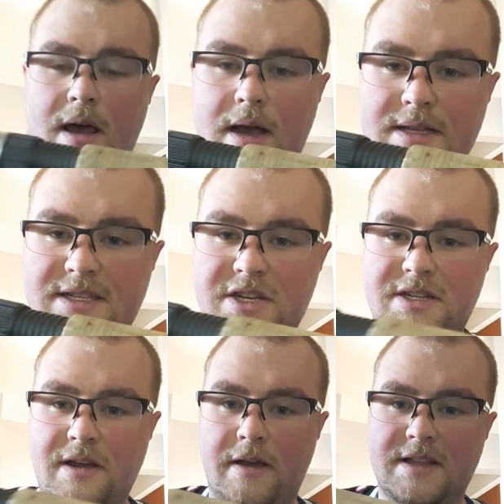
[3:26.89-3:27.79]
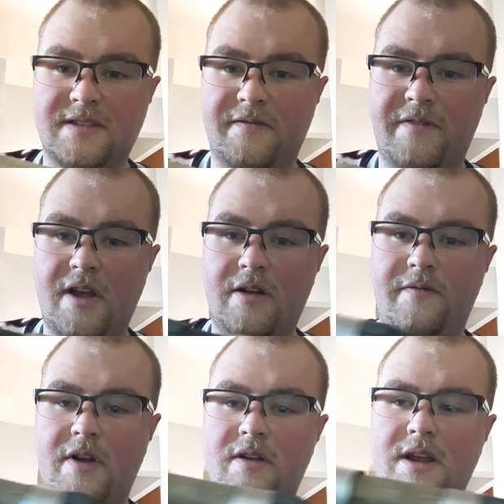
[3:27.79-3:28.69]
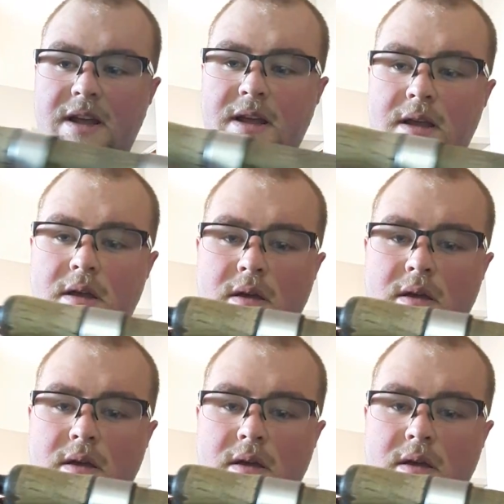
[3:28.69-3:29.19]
It's a very, very